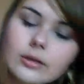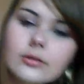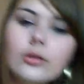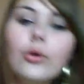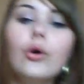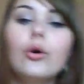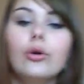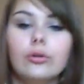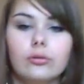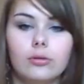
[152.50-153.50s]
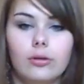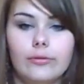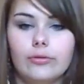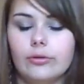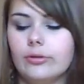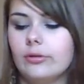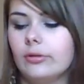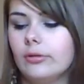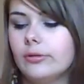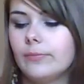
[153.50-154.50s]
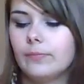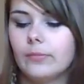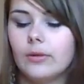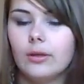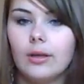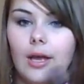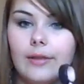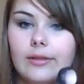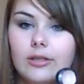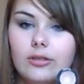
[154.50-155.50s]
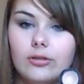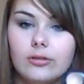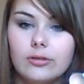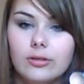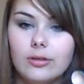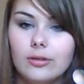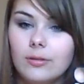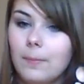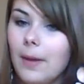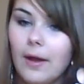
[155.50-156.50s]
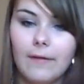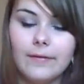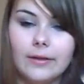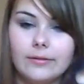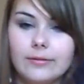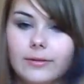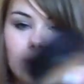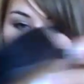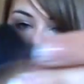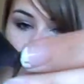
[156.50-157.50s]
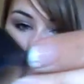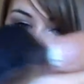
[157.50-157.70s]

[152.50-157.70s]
a ton of drugstores, and this is just the perfect concealer.